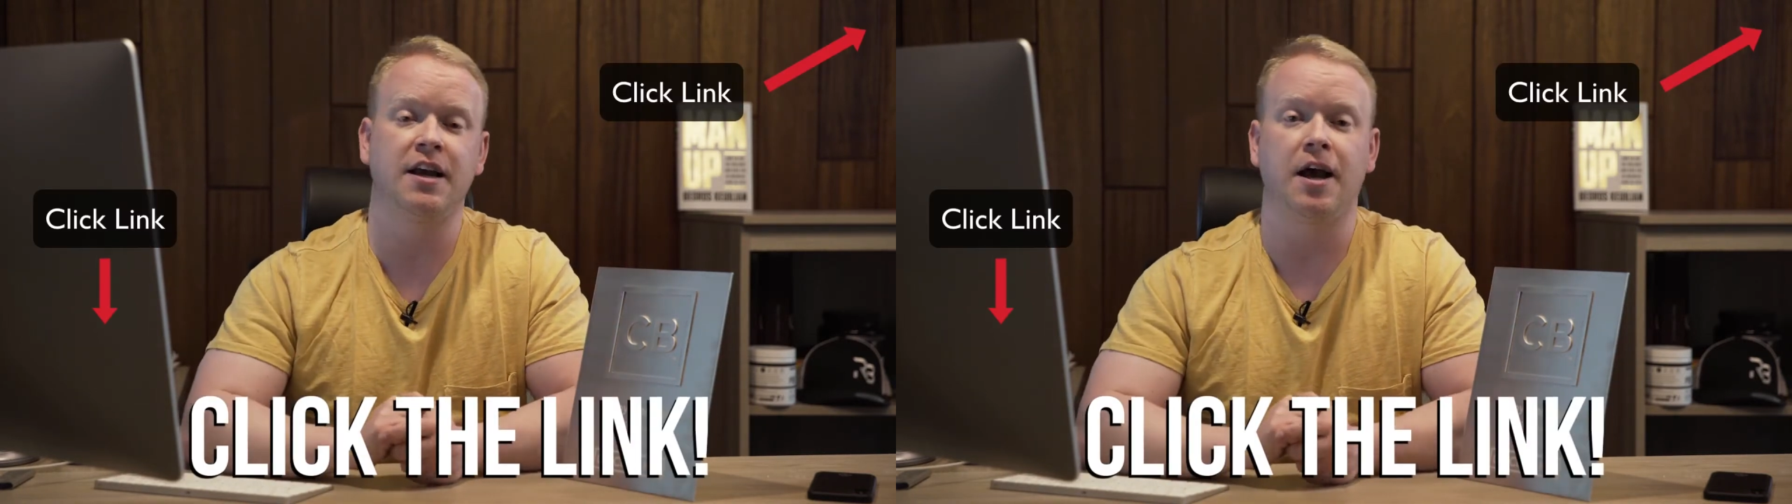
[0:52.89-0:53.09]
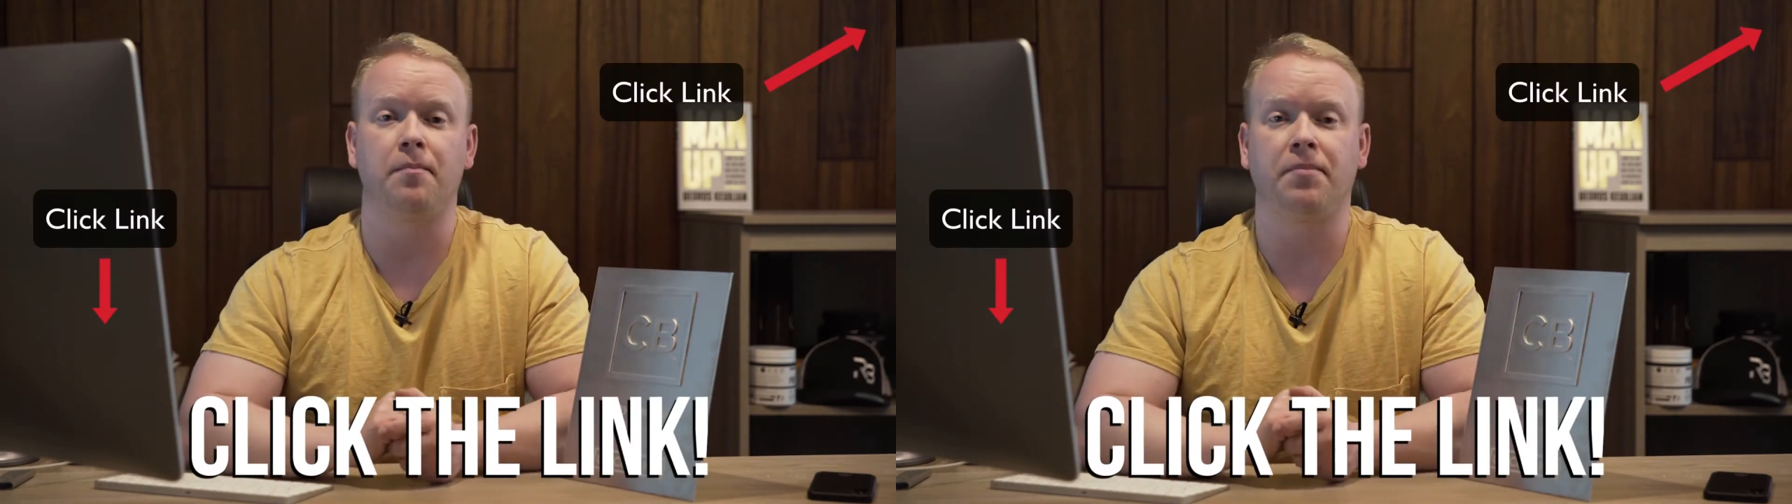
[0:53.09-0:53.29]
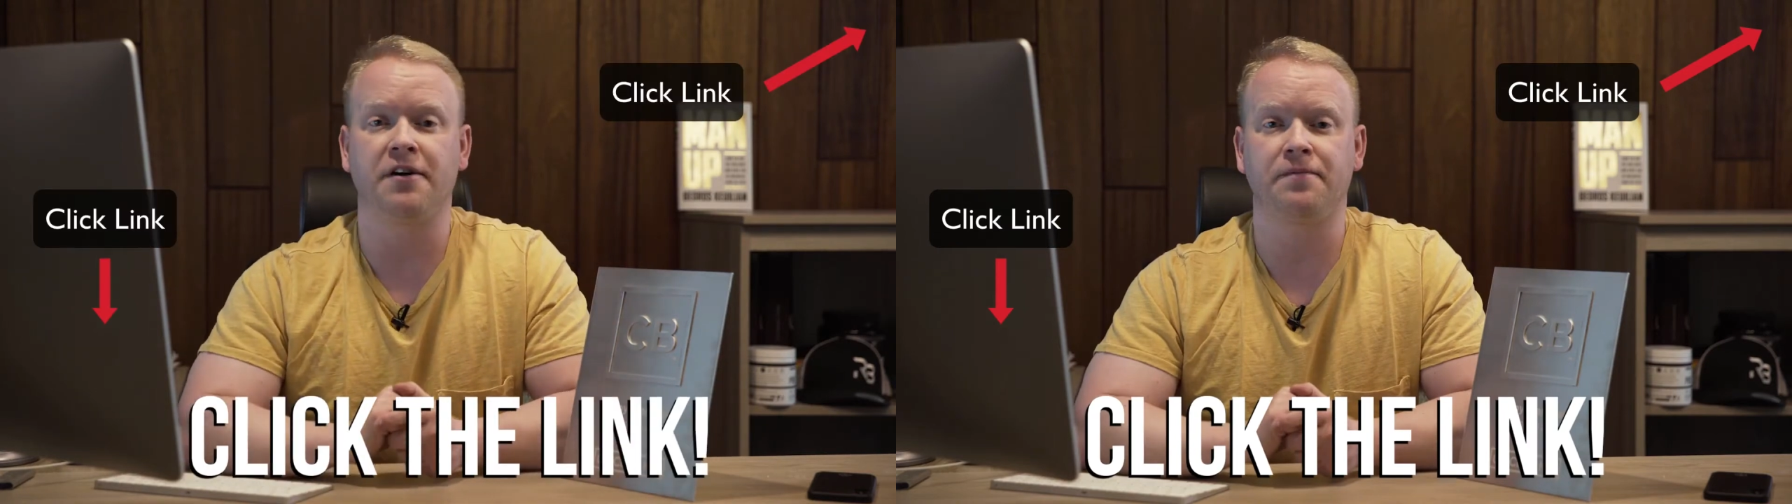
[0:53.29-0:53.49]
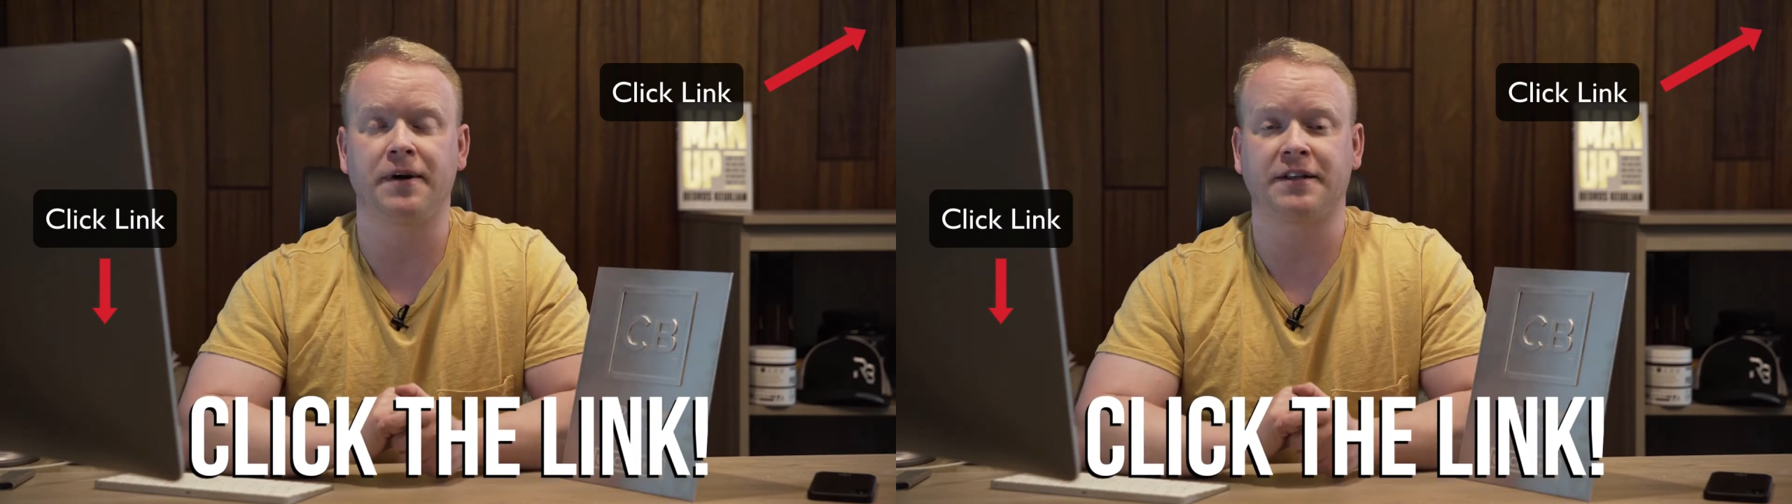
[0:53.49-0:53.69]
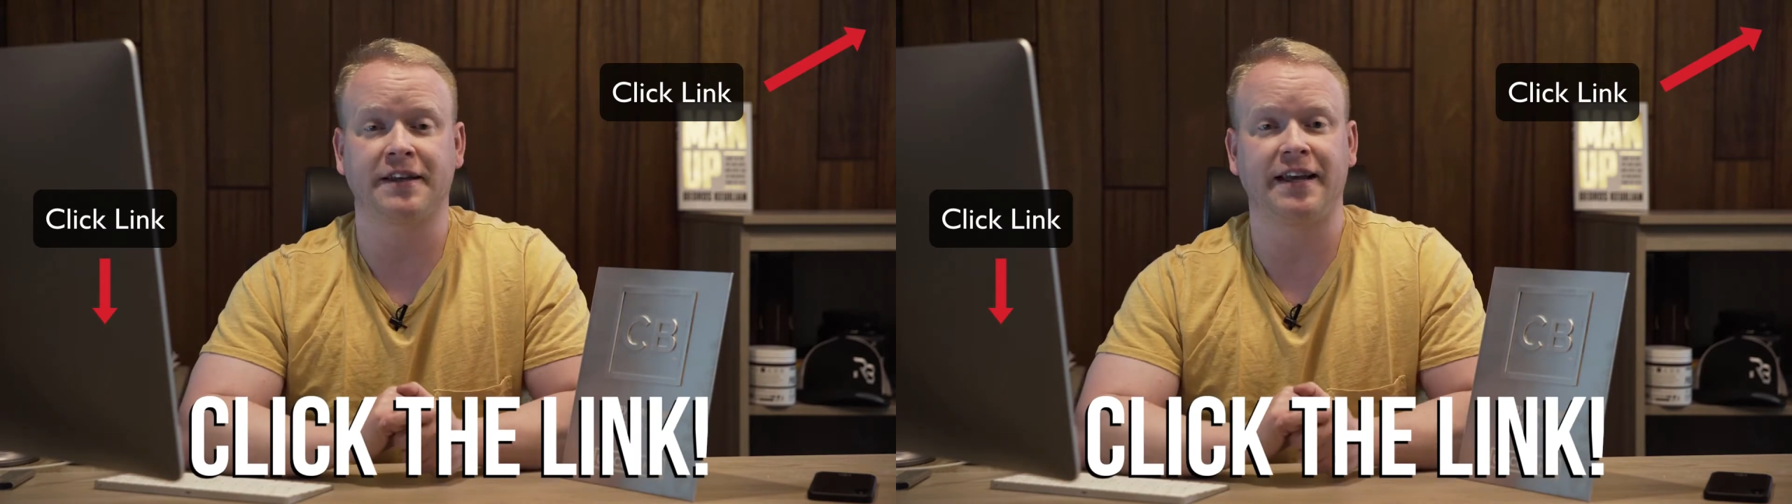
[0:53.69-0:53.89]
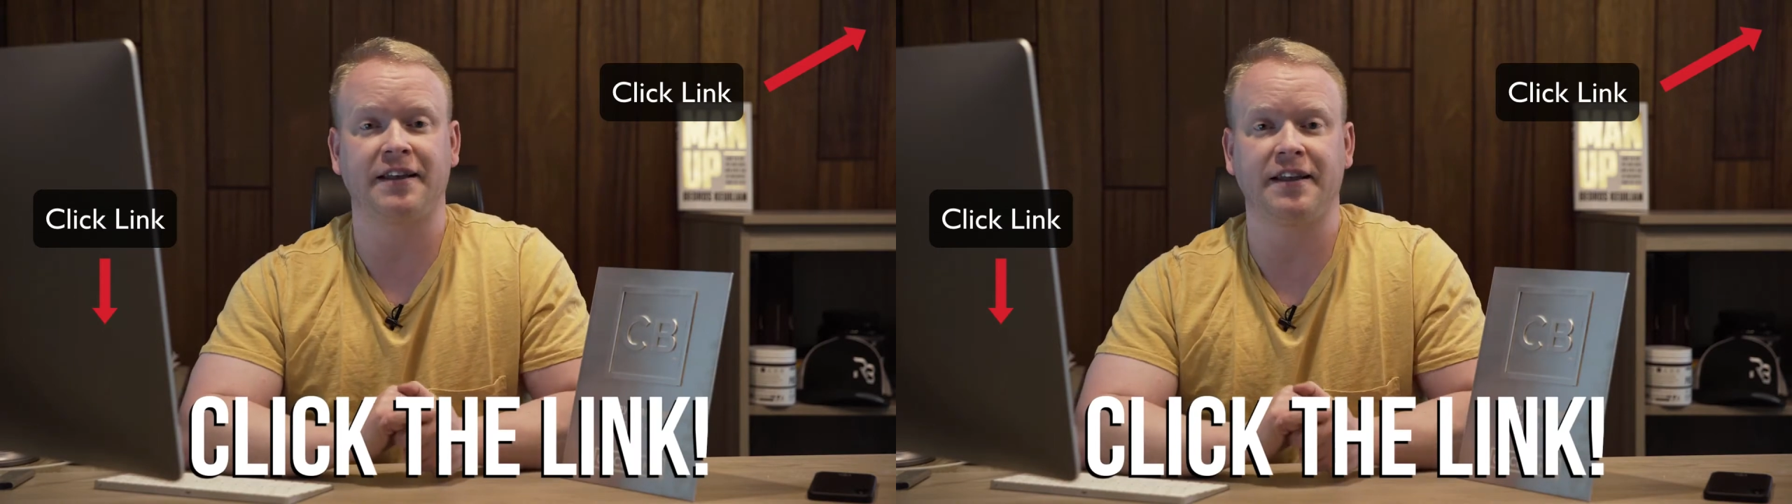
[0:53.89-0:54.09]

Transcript: above by clicking that